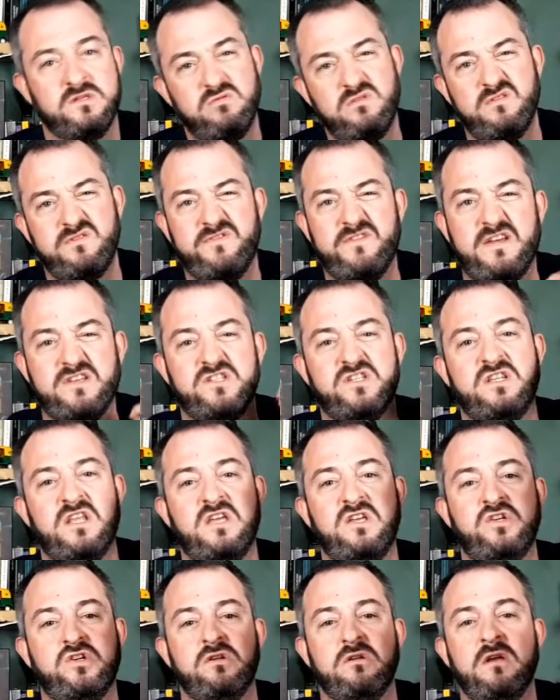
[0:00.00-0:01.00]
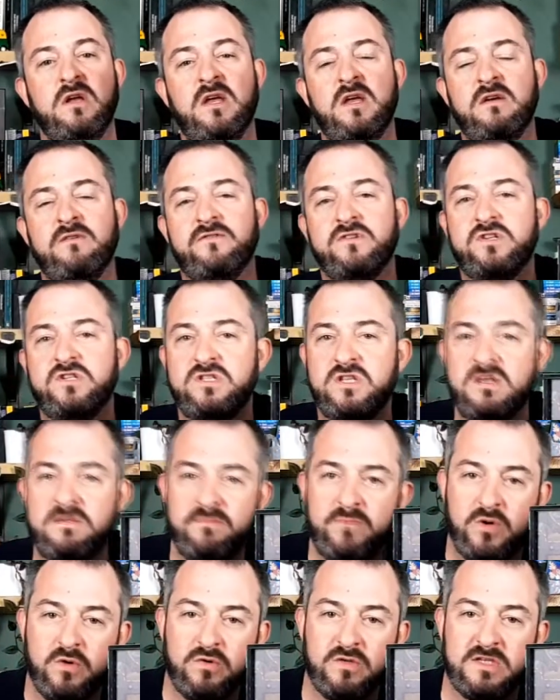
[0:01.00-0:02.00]
with a fascination for
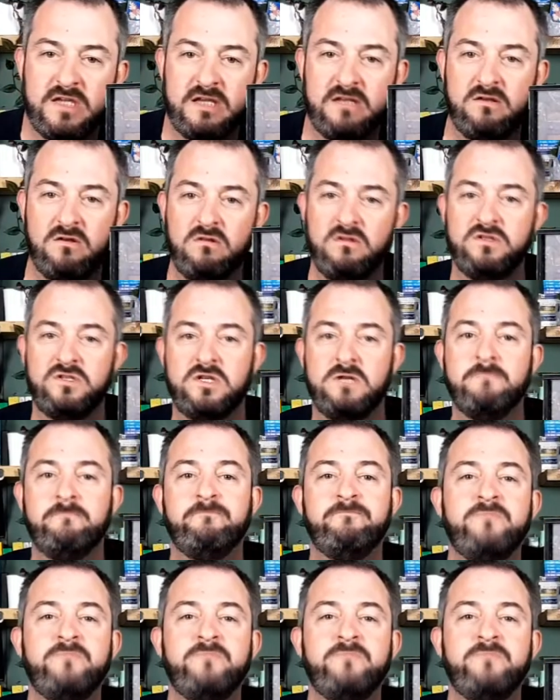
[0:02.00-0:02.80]
steampunk technology.